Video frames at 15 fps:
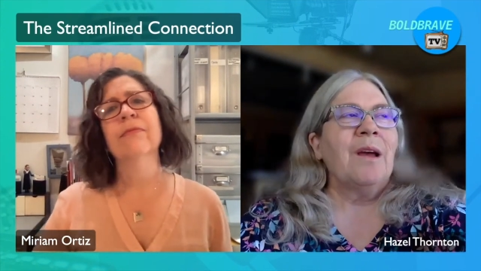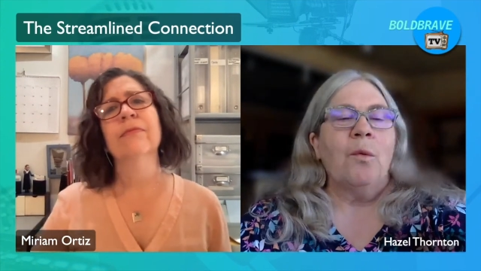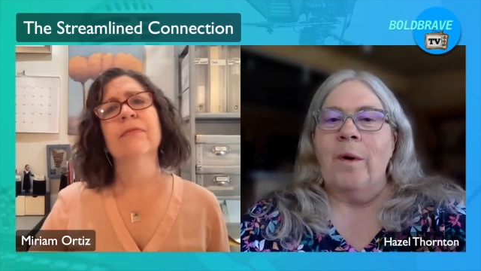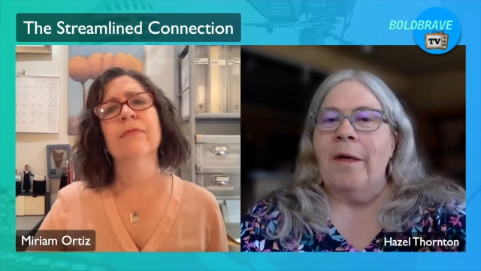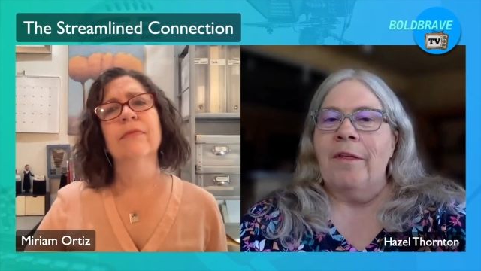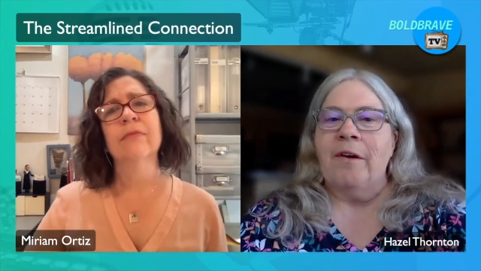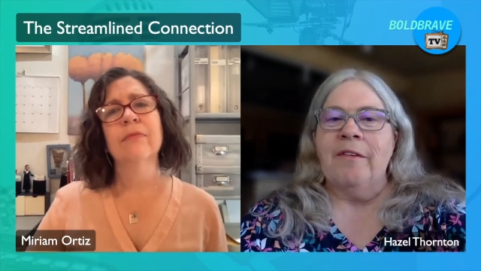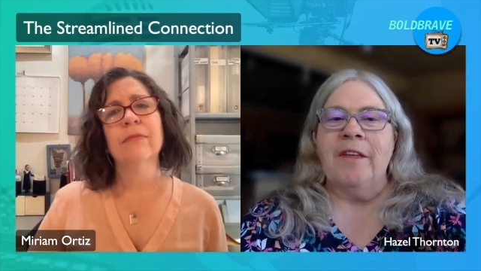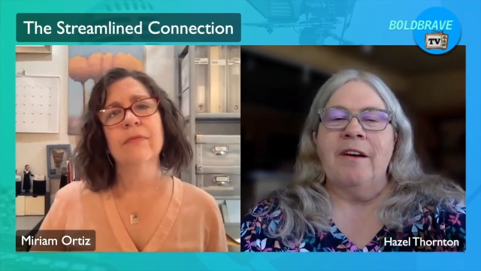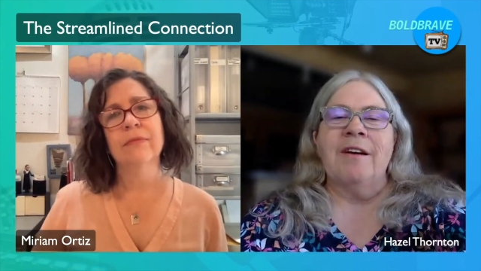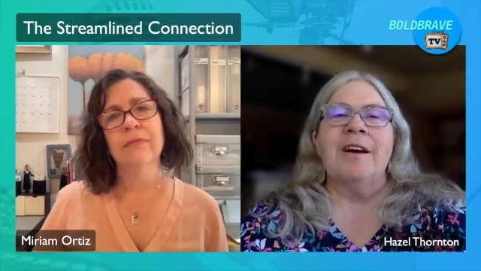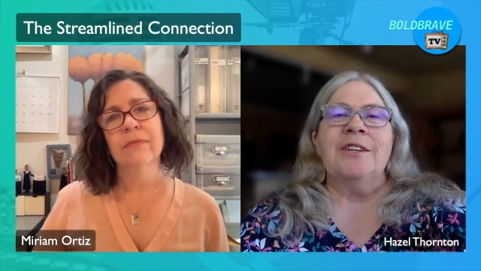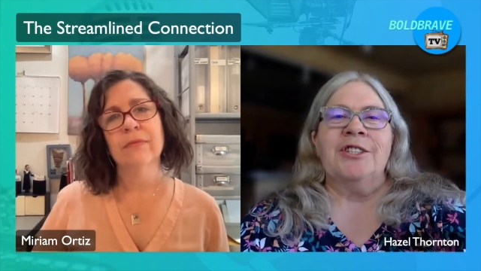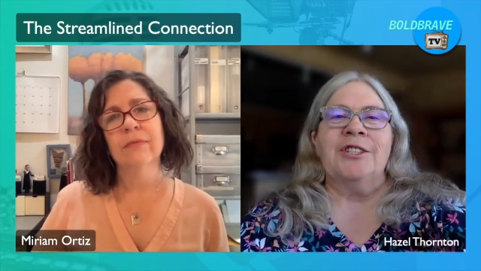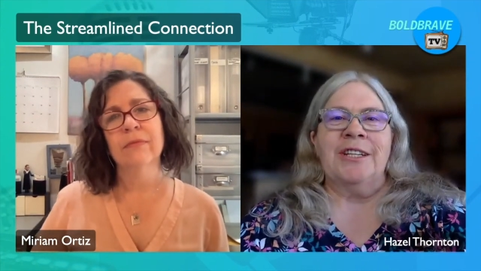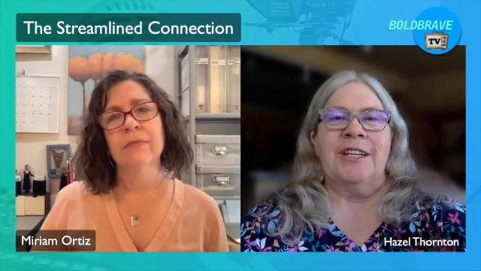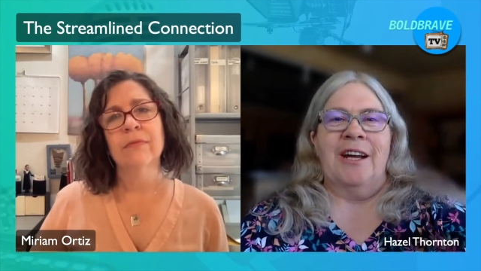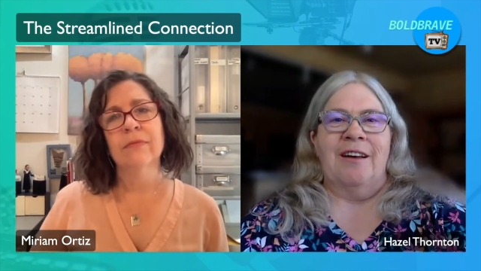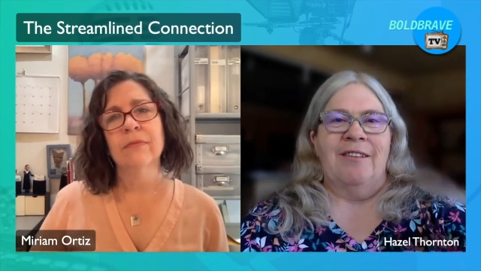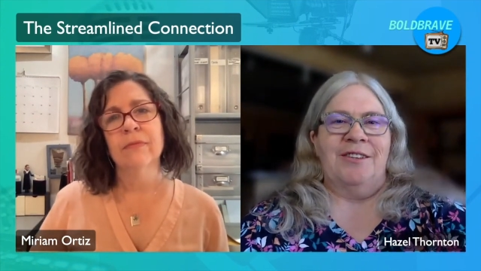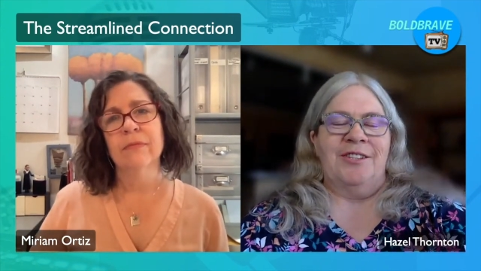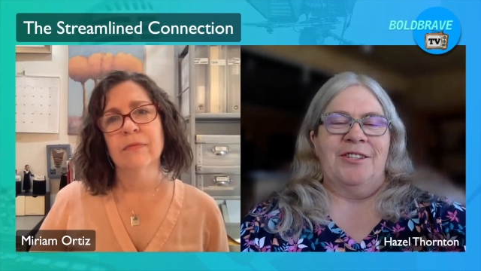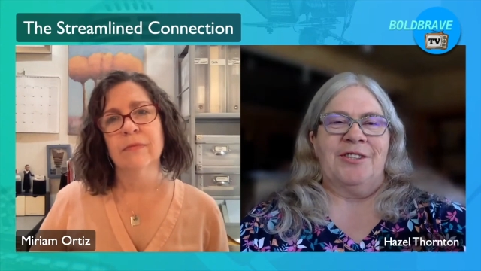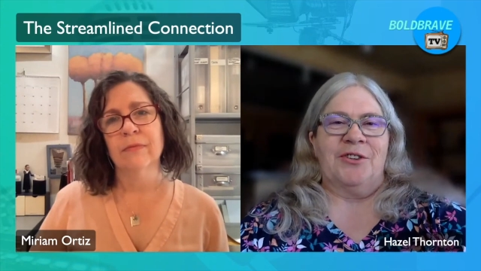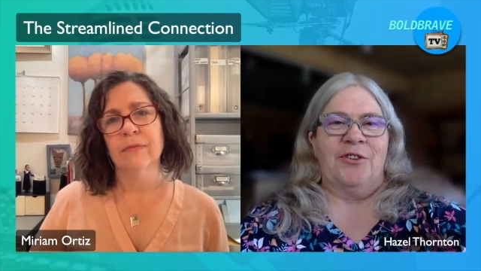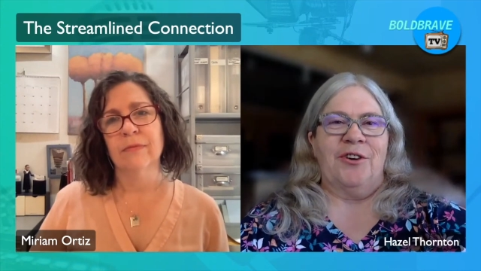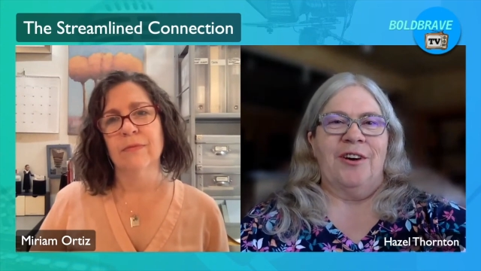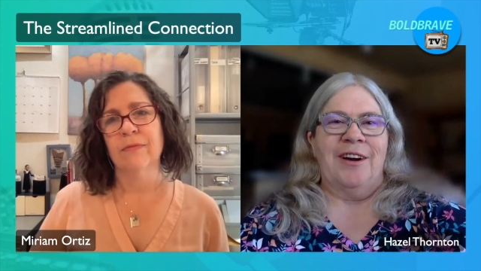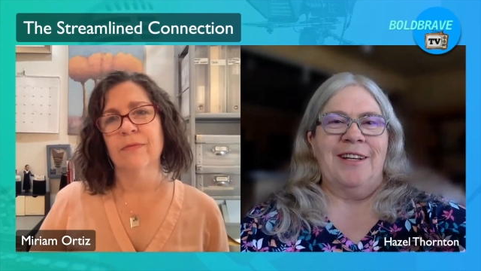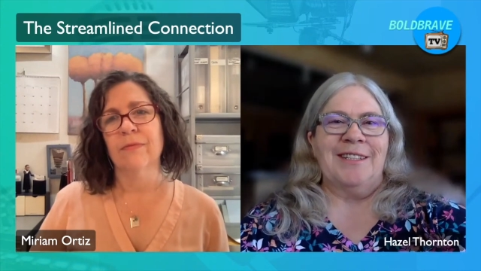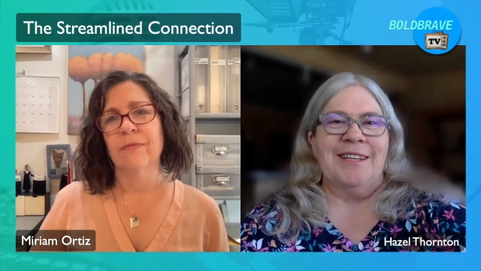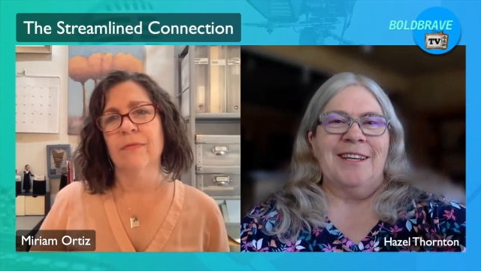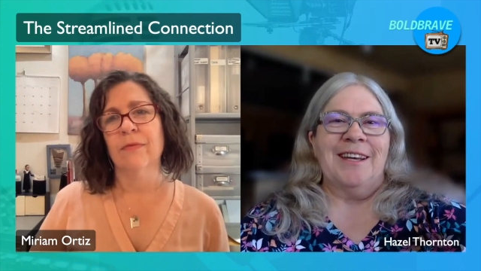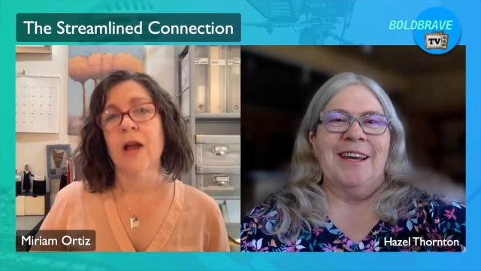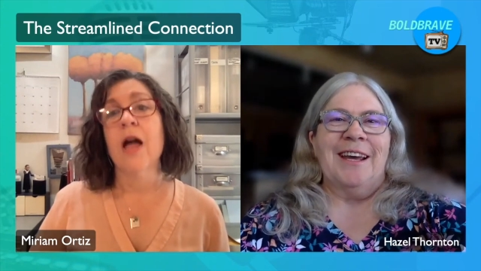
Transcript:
Speaker 1: whether they're a genealogist or not.